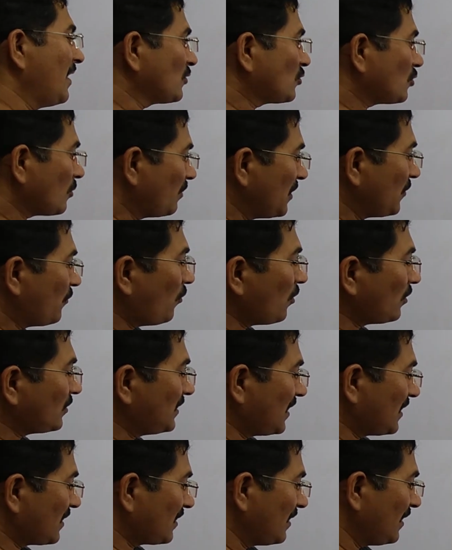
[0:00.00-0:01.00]
So before
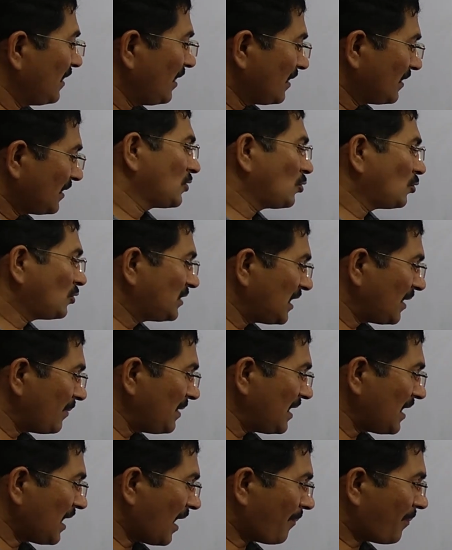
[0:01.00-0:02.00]
that, should they
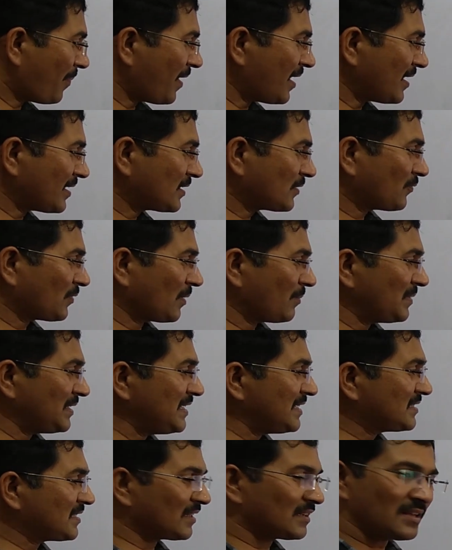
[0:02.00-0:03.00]
be apart from
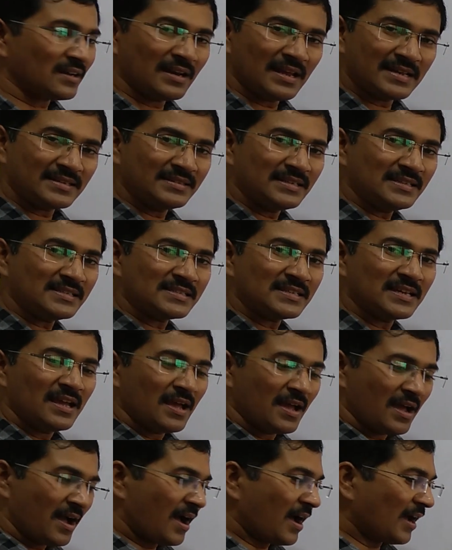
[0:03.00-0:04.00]
each other like this,
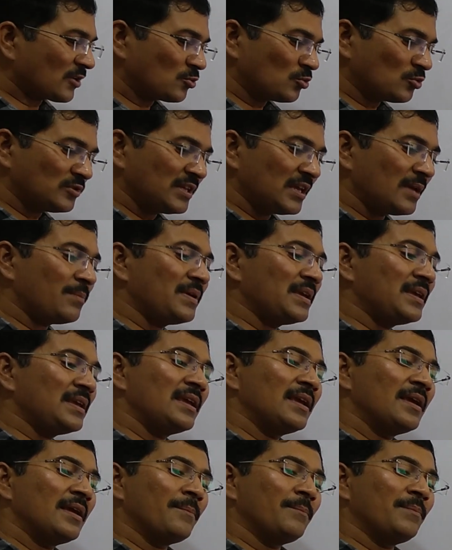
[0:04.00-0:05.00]
or should they
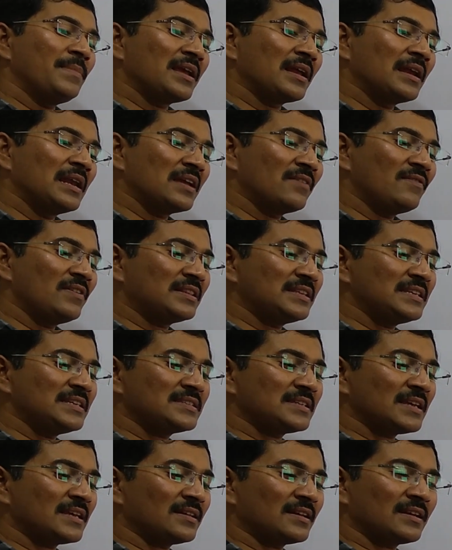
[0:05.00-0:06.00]
be mingling with
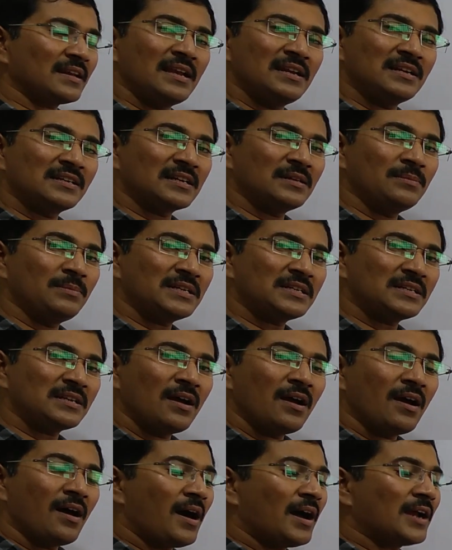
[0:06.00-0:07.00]
each other a little
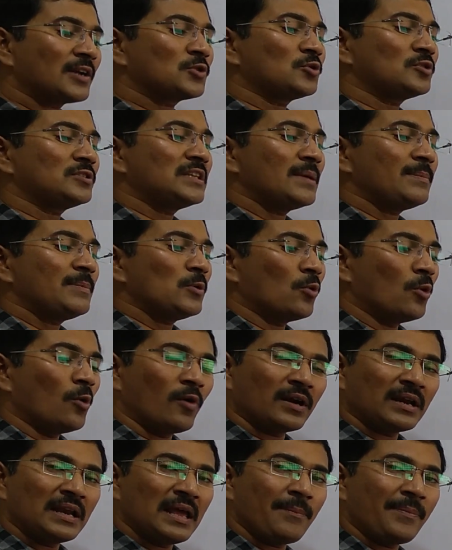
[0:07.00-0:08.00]
bit, or should they be
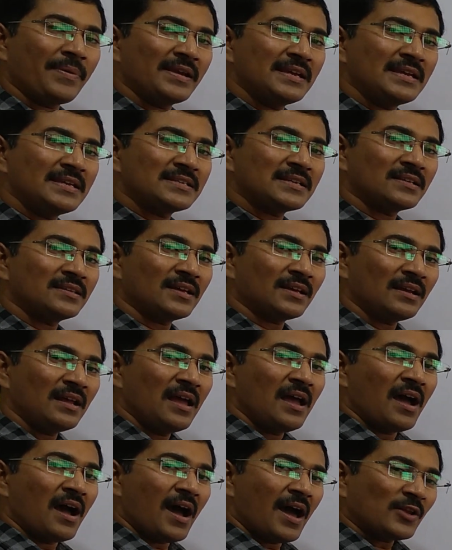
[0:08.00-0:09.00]
overlapping each
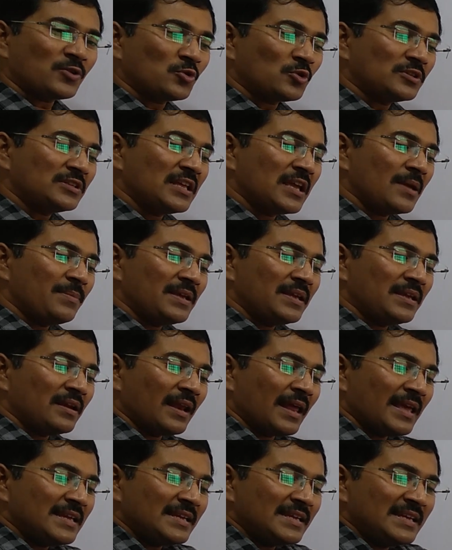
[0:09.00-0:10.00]
other, or should they be
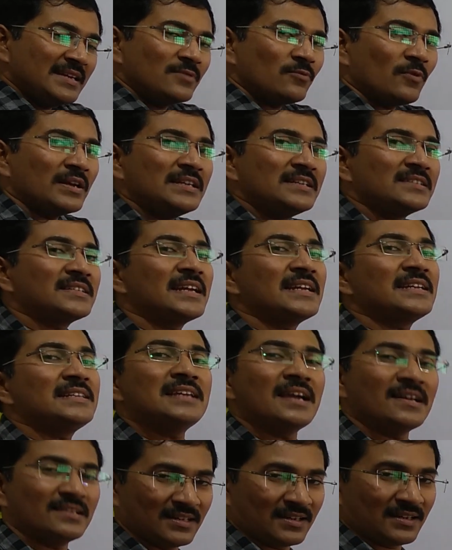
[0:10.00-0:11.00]
lying in one inside
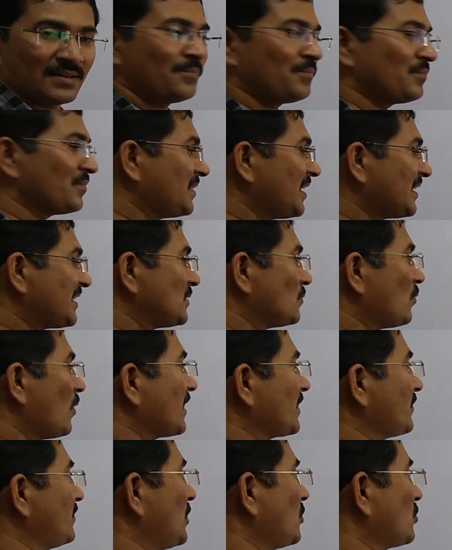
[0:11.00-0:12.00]
the other? That is
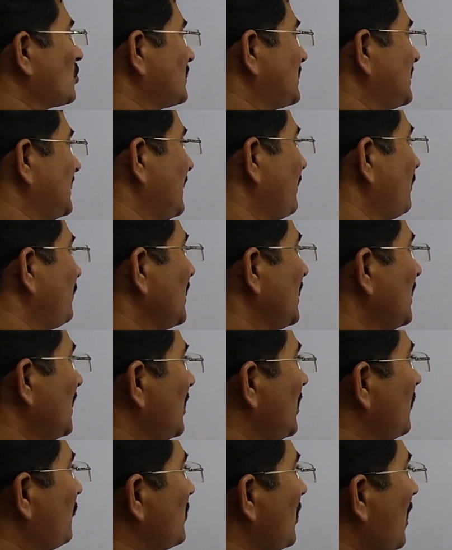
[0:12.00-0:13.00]
what we have to see.
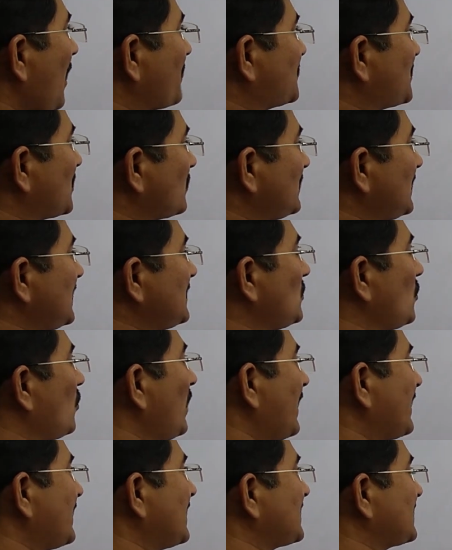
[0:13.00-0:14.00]
If you observe these, you
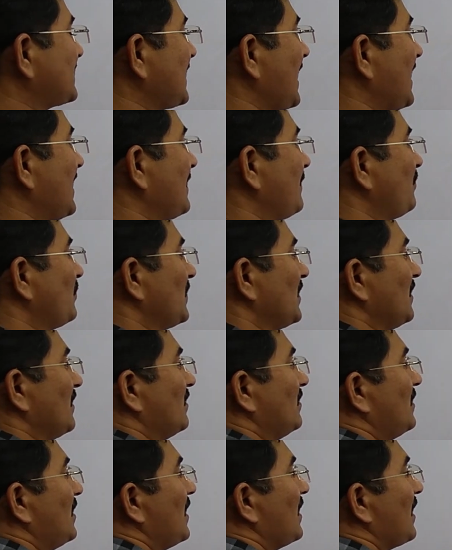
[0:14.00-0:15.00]
will understand
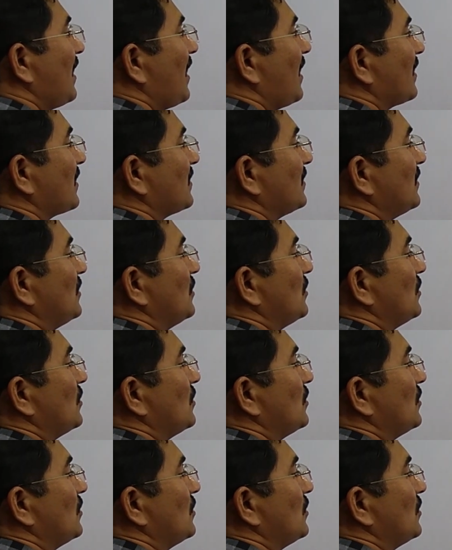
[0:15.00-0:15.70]
there are